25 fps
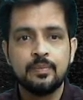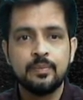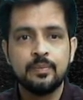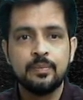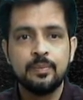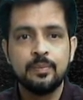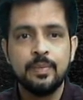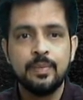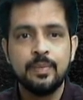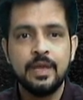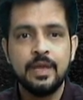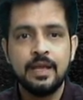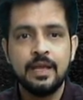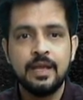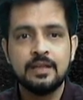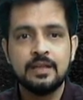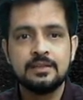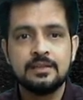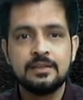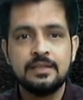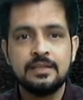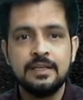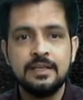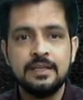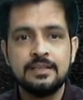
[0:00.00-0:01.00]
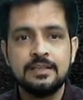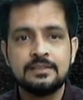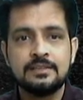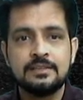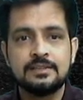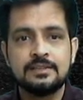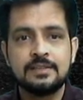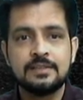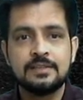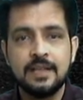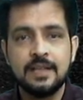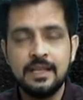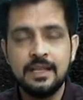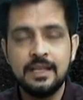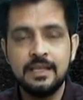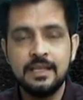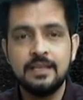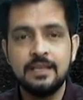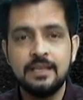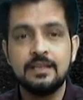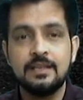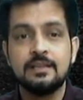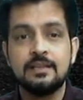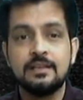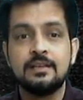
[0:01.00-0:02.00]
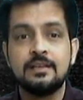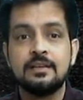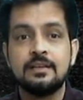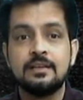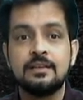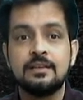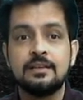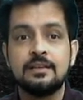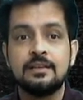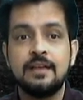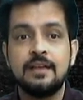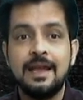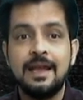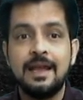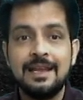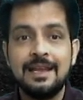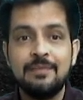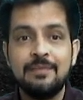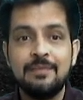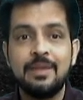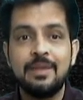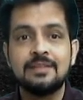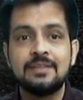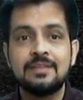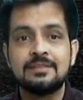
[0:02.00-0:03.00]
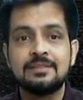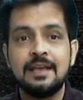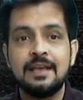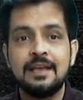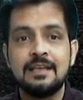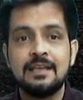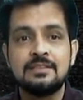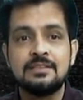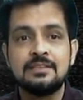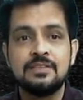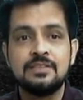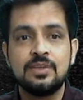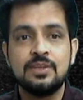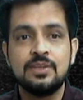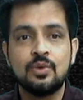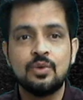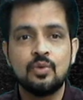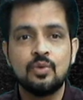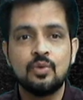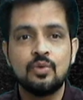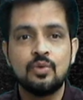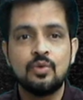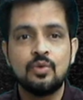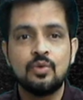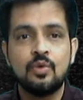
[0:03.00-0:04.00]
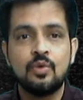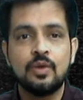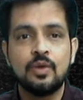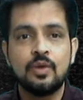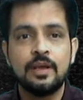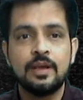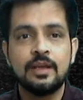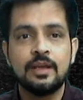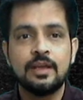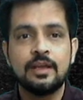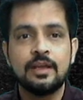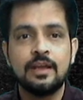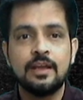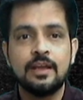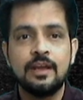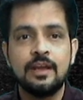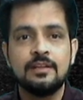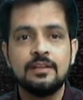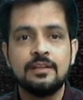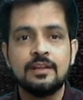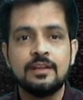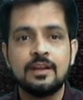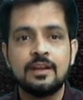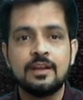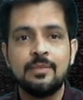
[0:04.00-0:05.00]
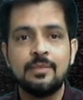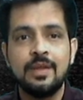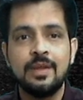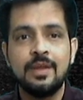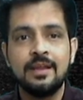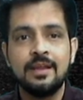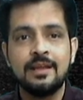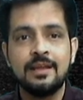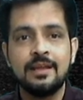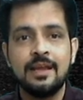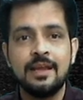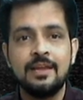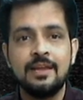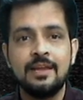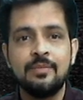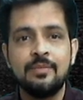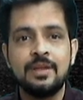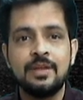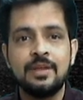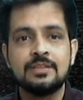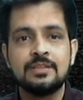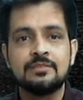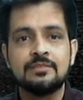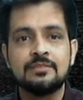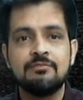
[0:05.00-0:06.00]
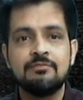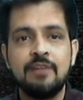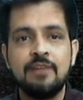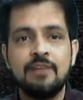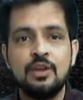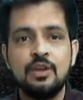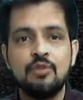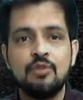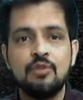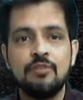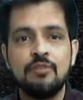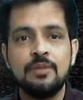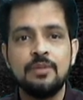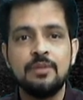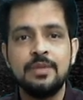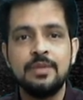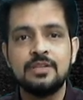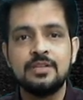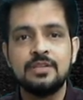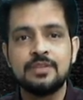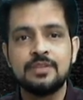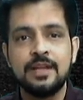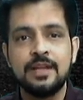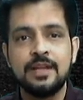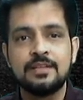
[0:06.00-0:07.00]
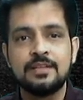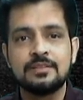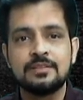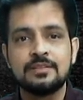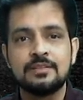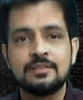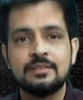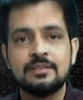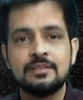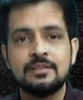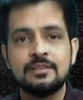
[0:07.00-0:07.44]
make these three elements as 0, okay, and the remaining elements value will be changed.